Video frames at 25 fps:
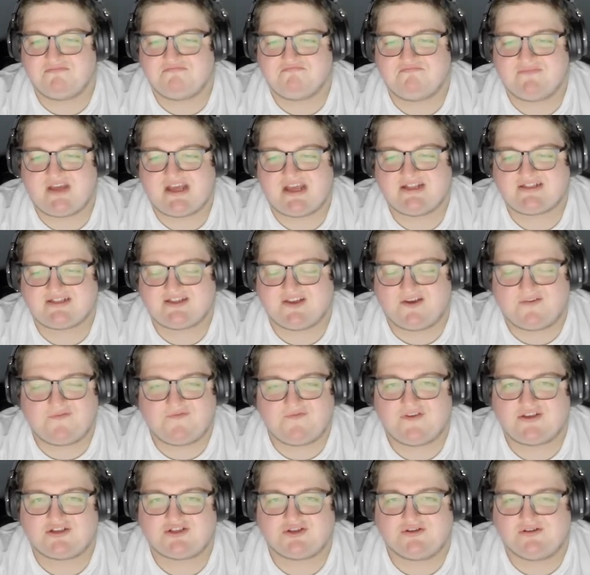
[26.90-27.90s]
it's
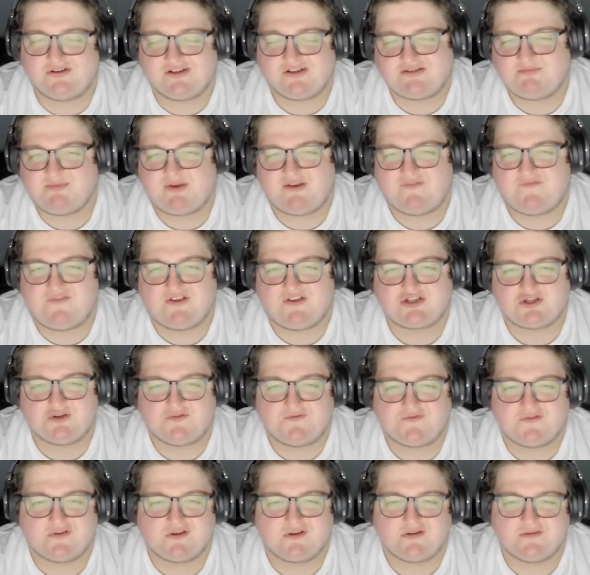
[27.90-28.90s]
official. It's been official
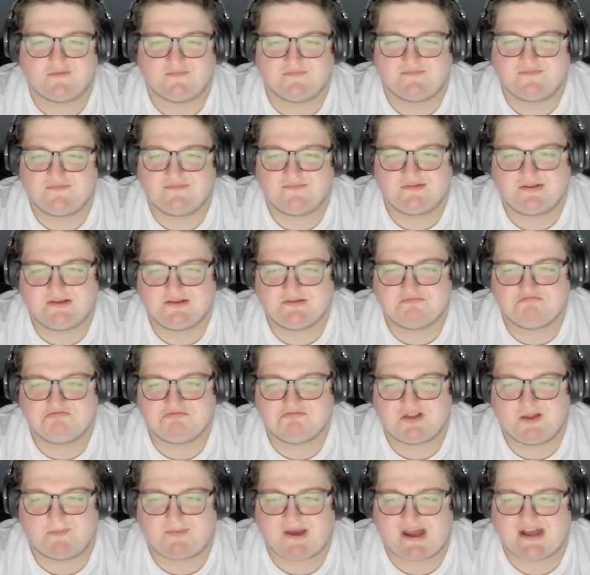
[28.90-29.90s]
for
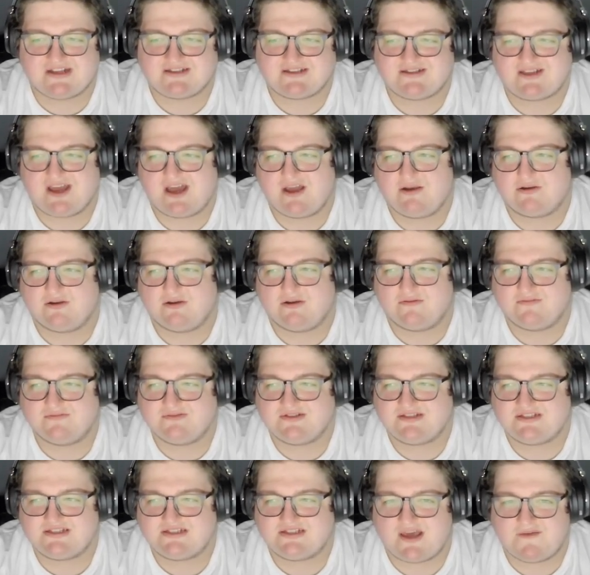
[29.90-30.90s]
the past, I don't know,
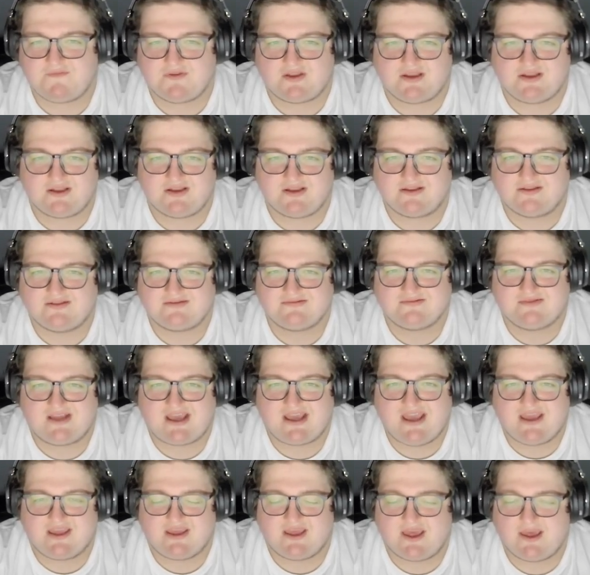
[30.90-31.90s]

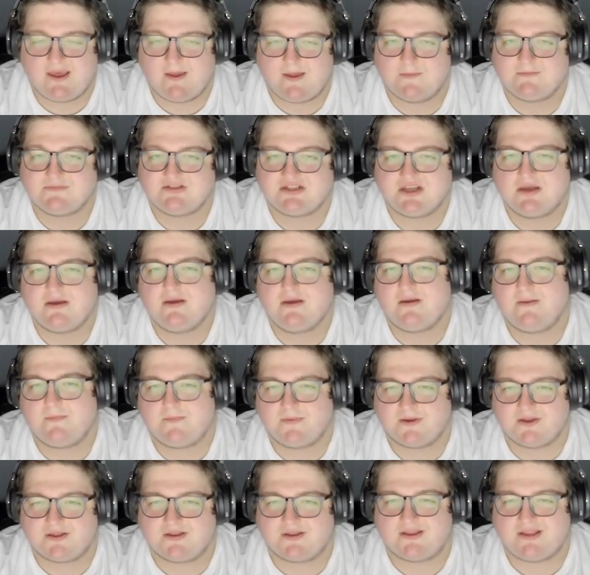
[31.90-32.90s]
7-8 games,
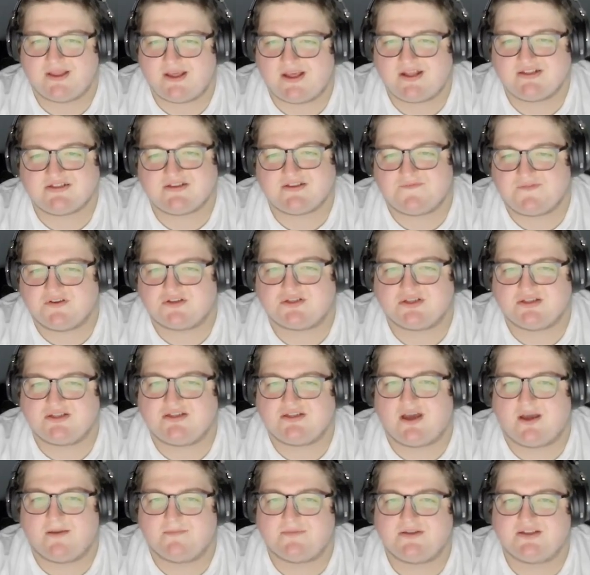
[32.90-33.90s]
but it's officially
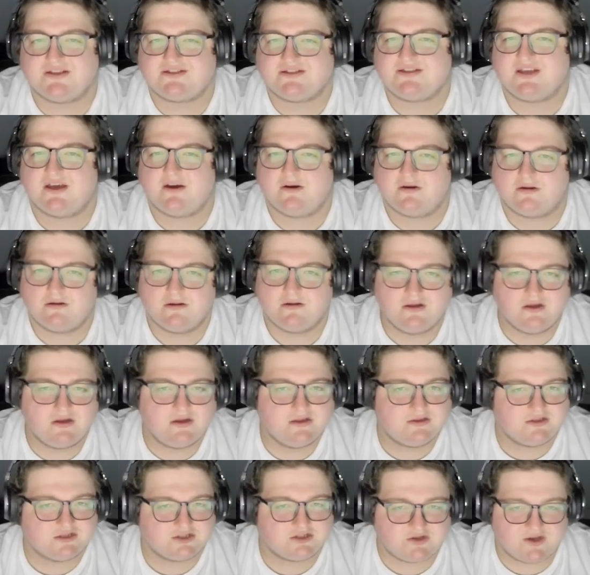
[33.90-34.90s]
time to sell.
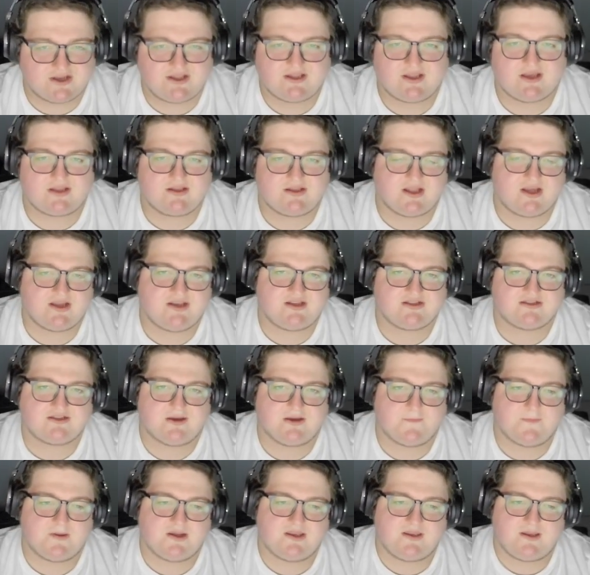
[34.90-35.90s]
The trade deadline is
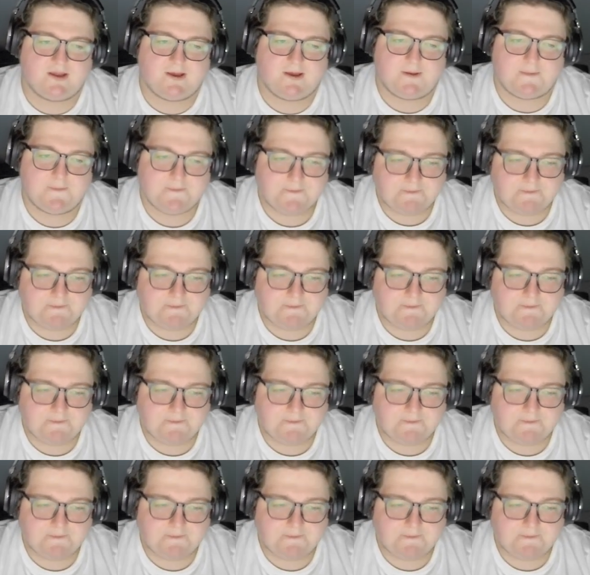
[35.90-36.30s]
on Monday,